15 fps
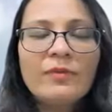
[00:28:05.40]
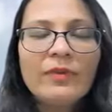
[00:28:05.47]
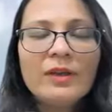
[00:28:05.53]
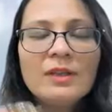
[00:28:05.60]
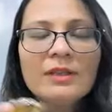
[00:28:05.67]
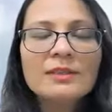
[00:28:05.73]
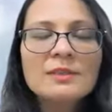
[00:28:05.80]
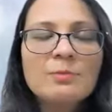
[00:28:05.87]

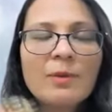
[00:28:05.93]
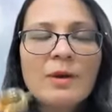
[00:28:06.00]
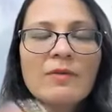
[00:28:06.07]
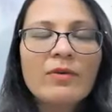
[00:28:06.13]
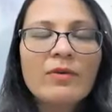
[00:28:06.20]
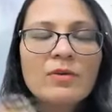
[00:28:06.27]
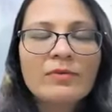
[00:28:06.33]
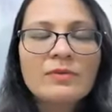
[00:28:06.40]
Feel this
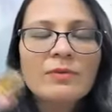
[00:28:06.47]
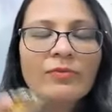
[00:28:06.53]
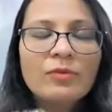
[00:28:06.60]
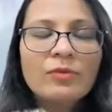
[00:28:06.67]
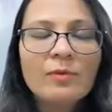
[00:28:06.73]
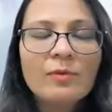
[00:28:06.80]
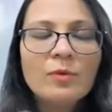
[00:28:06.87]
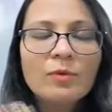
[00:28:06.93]
power of the
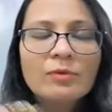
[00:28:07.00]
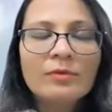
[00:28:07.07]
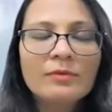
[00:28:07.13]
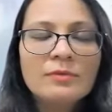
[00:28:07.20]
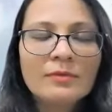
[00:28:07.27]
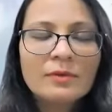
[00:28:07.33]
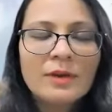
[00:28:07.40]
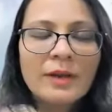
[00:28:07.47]
full
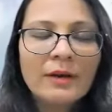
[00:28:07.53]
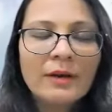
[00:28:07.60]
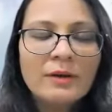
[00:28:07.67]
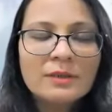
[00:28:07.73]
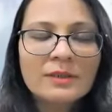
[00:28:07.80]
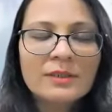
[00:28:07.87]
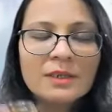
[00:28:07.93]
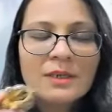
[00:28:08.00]
moon
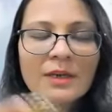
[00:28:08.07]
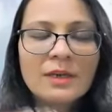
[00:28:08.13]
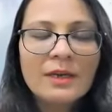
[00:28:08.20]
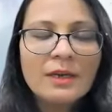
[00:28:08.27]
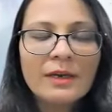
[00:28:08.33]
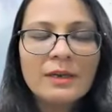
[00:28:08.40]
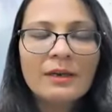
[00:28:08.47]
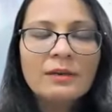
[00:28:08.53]
energy
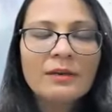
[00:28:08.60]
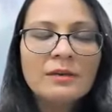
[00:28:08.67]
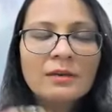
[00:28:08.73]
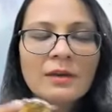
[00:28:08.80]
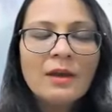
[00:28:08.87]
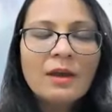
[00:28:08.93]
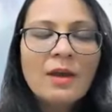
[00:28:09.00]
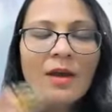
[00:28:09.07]

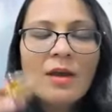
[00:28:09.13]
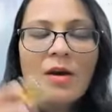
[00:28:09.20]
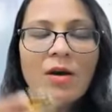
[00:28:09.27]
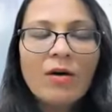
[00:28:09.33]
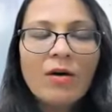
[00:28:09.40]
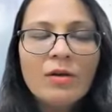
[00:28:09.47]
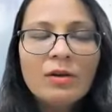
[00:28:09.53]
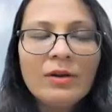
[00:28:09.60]
healing
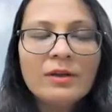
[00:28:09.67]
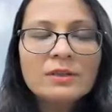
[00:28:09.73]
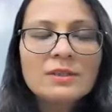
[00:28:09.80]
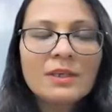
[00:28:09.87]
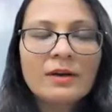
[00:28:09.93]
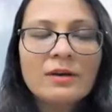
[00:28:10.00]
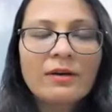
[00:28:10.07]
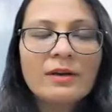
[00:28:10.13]
all your
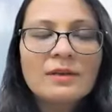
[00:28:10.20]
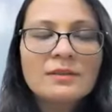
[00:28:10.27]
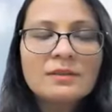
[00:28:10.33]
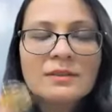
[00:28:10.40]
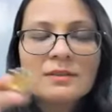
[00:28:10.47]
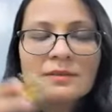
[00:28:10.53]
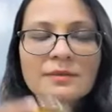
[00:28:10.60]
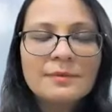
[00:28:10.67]

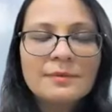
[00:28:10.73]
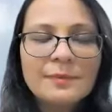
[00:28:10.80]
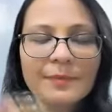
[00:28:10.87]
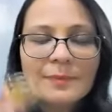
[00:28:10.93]
chakras.